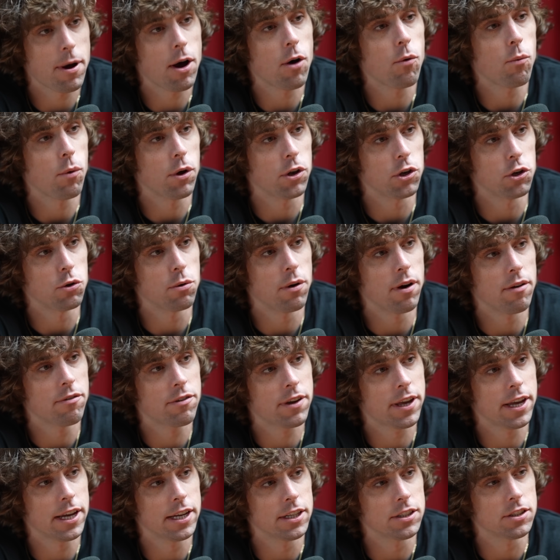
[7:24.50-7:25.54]
about when you
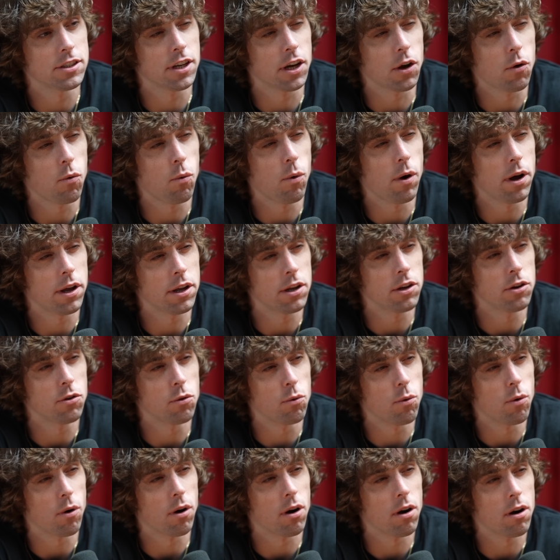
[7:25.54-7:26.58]
have kids, like what
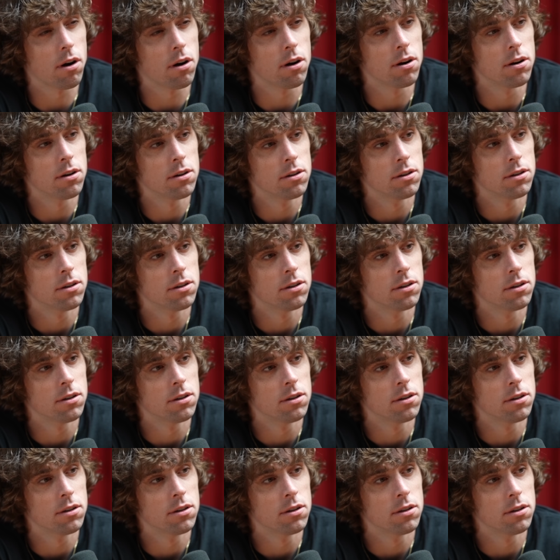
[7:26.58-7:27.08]
your